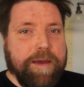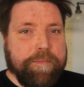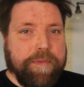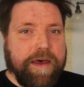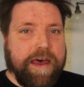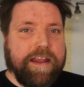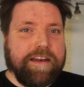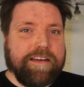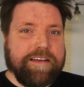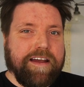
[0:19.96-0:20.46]

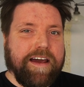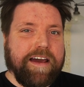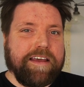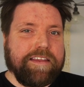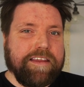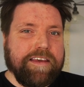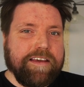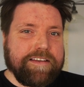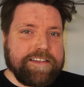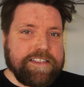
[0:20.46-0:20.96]
But I
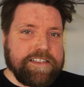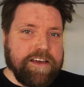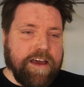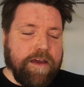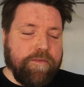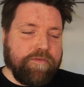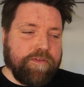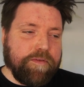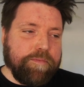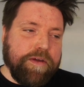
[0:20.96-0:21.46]
think it's
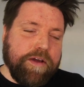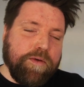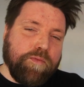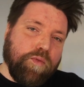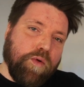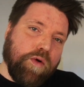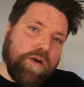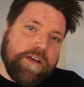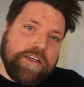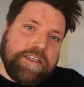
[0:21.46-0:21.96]
time for a big
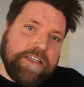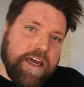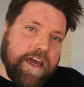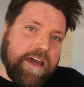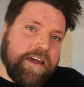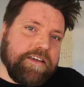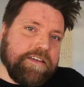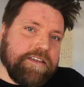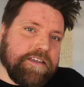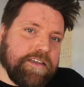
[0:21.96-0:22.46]
water
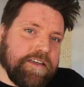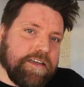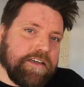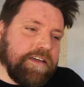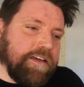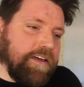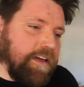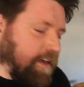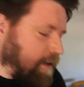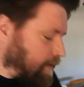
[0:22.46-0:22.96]
change
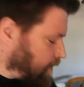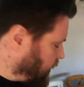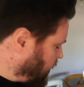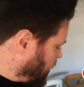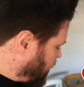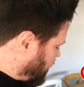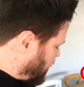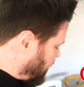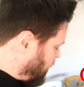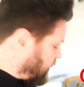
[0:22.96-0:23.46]

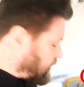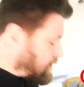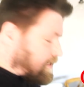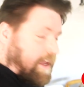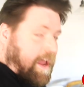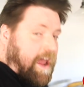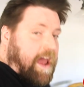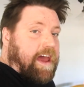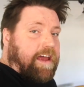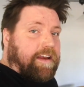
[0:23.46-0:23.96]
and
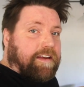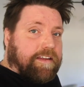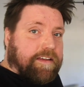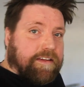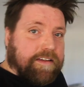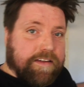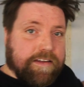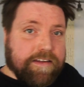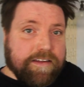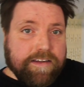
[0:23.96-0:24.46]
to add
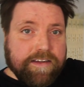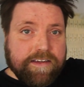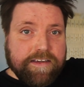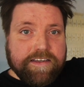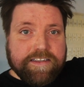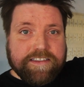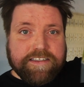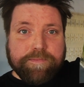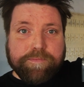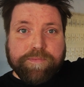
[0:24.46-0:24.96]

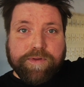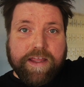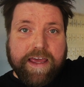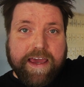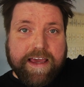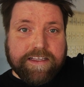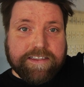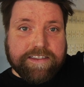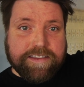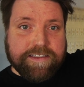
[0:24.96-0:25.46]
some
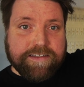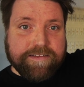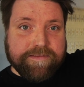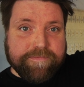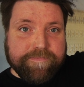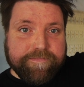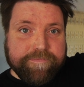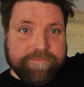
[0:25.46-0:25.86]
plants.